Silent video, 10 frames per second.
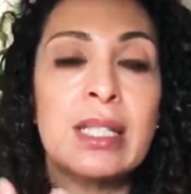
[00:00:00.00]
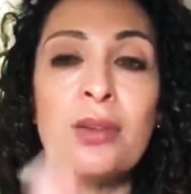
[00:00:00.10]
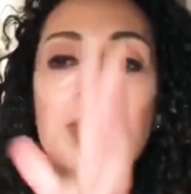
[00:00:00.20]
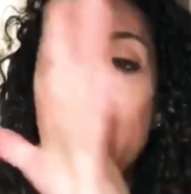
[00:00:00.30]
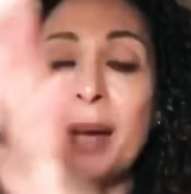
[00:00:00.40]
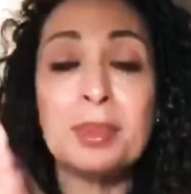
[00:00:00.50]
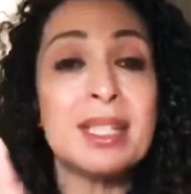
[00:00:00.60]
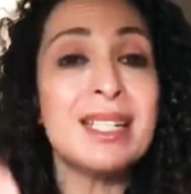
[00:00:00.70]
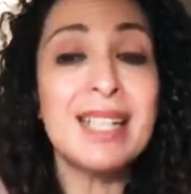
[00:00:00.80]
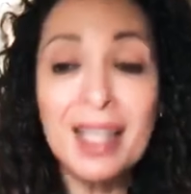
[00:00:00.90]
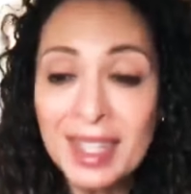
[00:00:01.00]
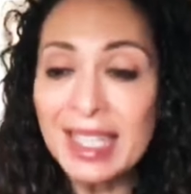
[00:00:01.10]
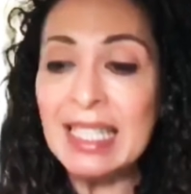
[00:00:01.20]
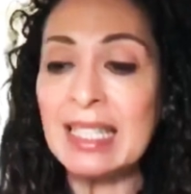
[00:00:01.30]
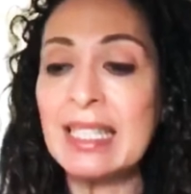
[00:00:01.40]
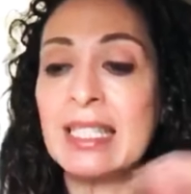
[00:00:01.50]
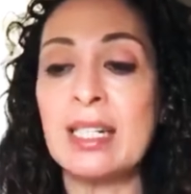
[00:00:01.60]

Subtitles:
So there's absolutely nothing in this.